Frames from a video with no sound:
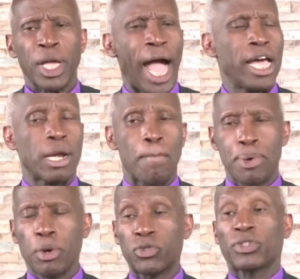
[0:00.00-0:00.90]
I
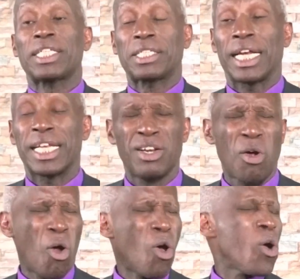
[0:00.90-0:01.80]
rebuke Satan in
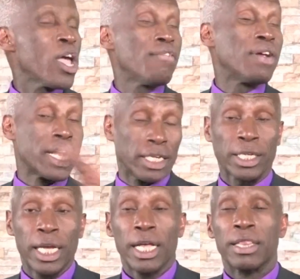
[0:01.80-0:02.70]
all
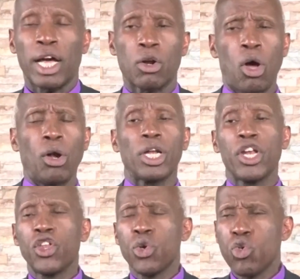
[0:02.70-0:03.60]
heaviness. The Lord
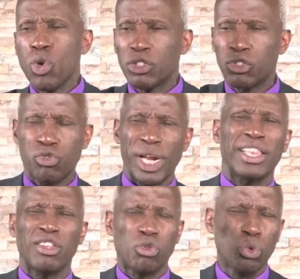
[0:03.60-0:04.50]
renew your
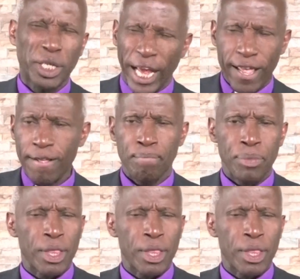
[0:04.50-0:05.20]
strength today.